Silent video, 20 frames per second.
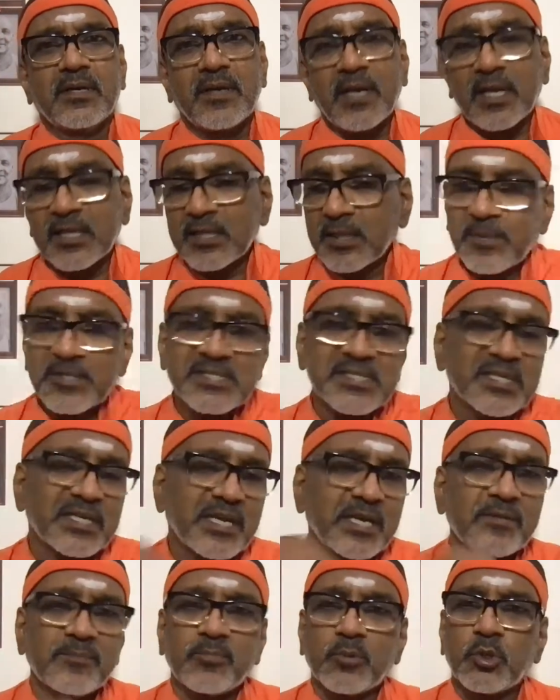Another
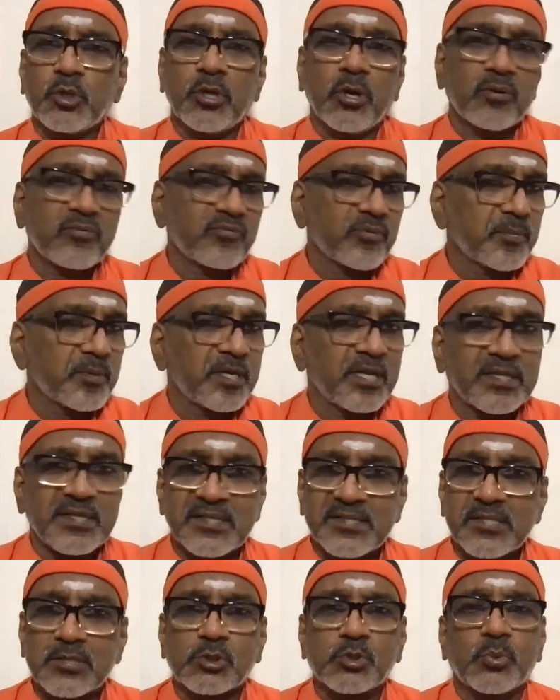person can pull you out from
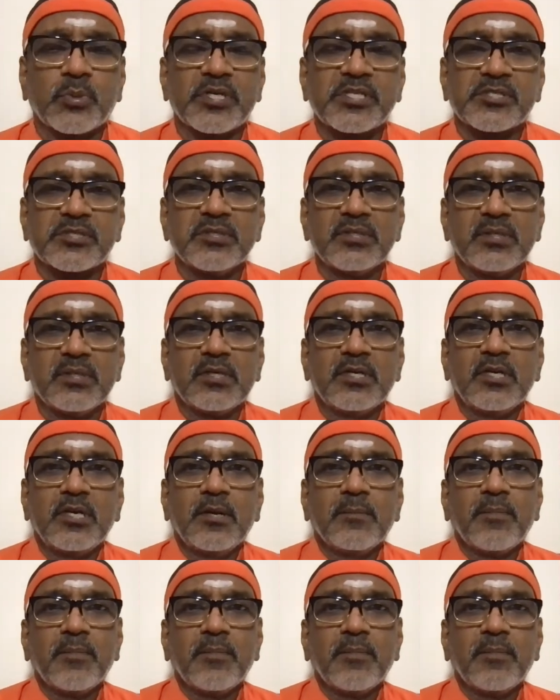another situation.